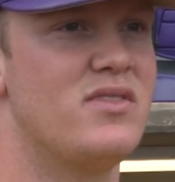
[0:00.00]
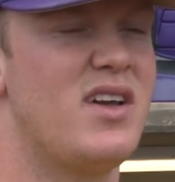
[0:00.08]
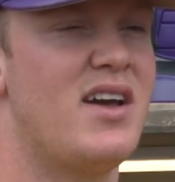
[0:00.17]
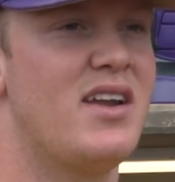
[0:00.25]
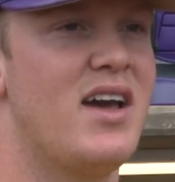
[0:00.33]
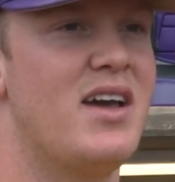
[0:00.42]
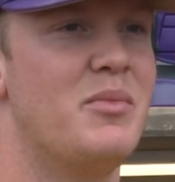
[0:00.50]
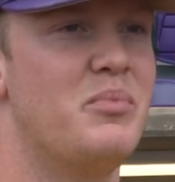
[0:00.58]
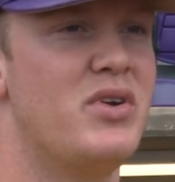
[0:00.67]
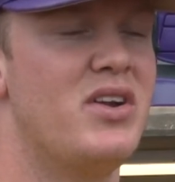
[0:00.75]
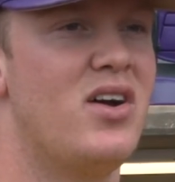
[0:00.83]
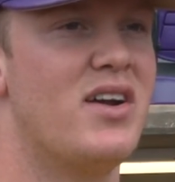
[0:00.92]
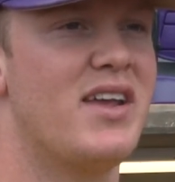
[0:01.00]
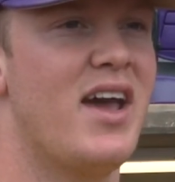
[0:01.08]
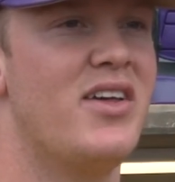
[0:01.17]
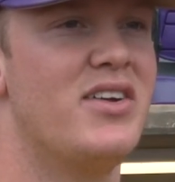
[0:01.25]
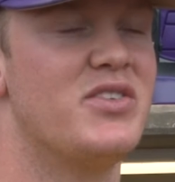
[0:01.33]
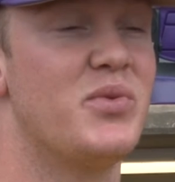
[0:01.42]
kind of got to put it all
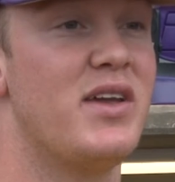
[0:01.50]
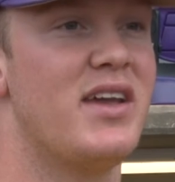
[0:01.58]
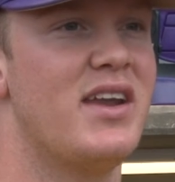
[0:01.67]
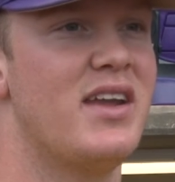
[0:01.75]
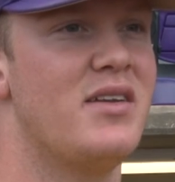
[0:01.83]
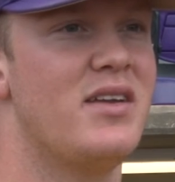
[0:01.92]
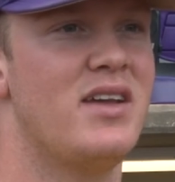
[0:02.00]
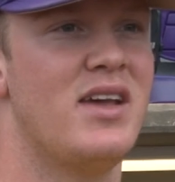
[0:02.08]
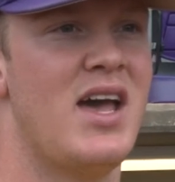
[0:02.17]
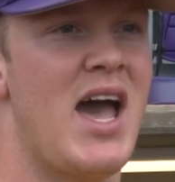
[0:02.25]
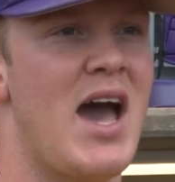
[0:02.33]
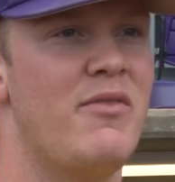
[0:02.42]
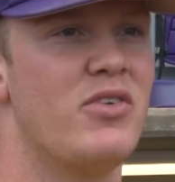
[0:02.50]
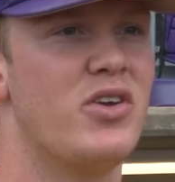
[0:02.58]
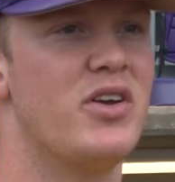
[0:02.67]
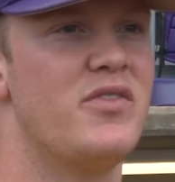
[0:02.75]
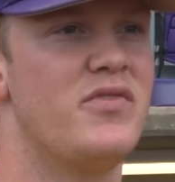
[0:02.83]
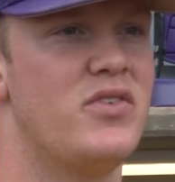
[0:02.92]
together this weekend and have a
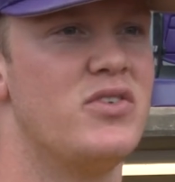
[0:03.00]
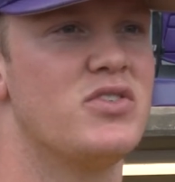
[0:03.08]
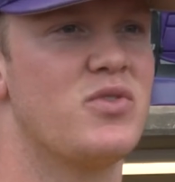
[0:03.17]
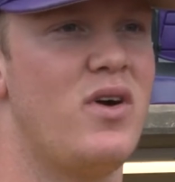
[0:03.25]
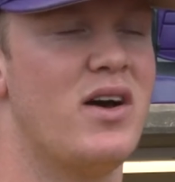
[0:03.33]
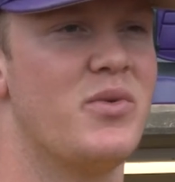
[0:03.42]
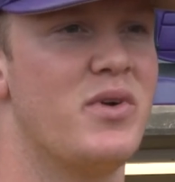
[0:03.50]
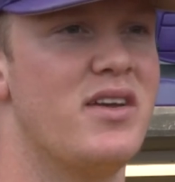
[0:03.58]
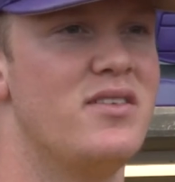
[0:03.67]
good full squad win.